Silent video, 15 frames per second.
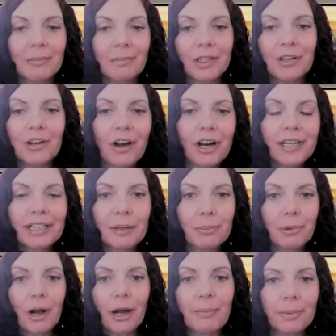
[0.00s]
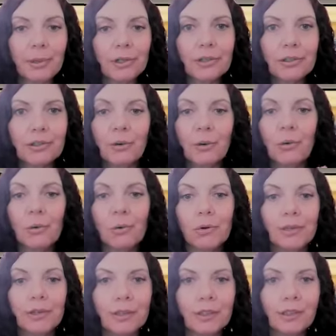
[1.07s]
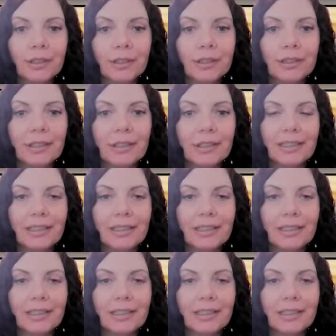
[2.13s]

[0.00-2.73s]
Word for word: but not in a proper order